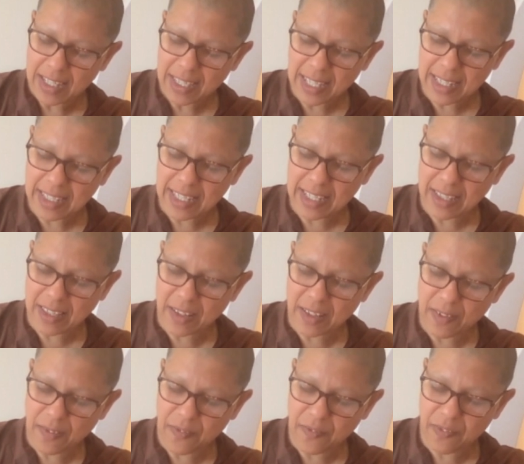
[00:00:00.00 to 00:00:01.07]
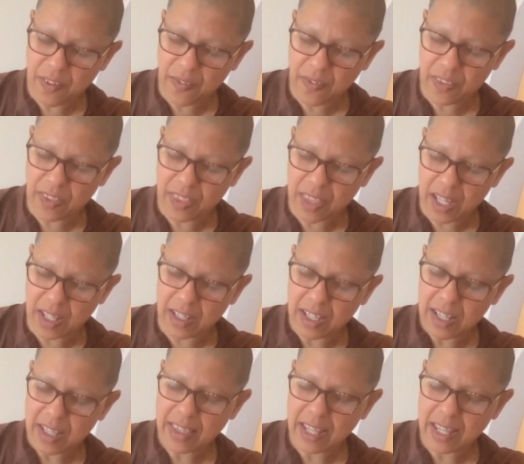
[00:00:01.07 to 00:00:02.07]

This is the fifth thing